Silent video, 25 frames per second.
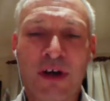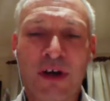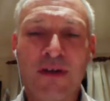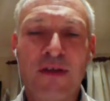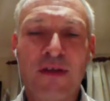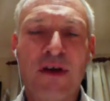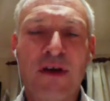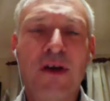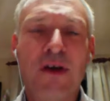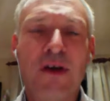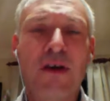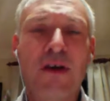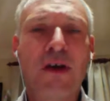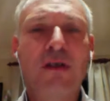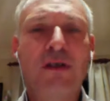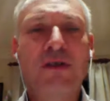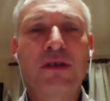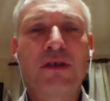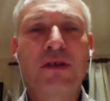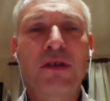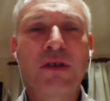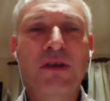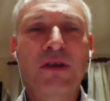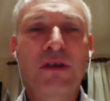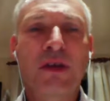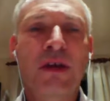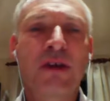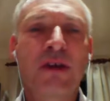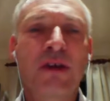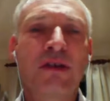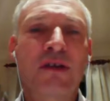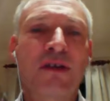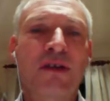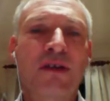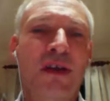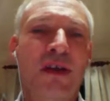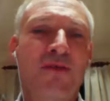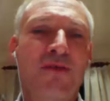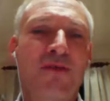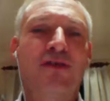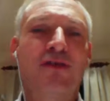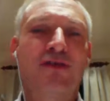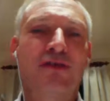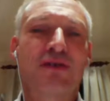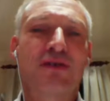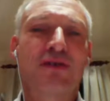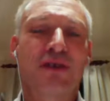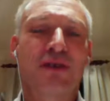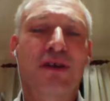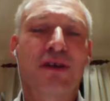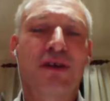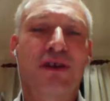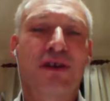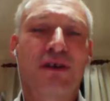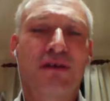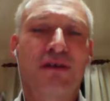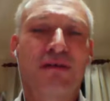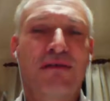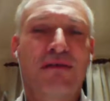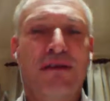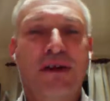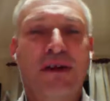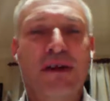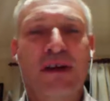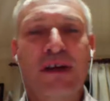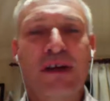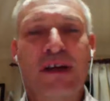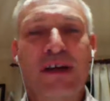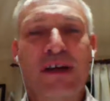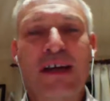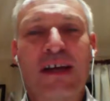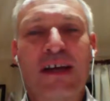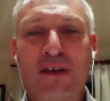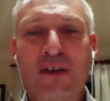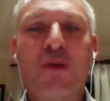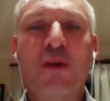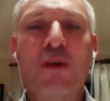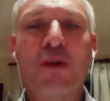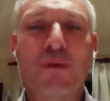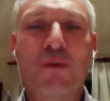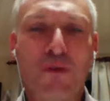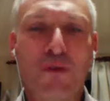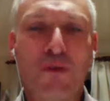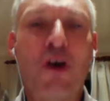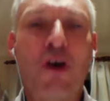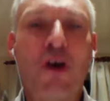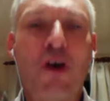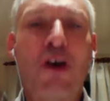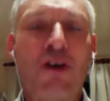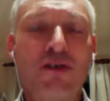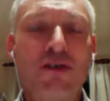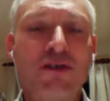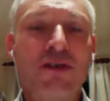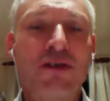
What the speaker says: Those are the things that eventually kill you first.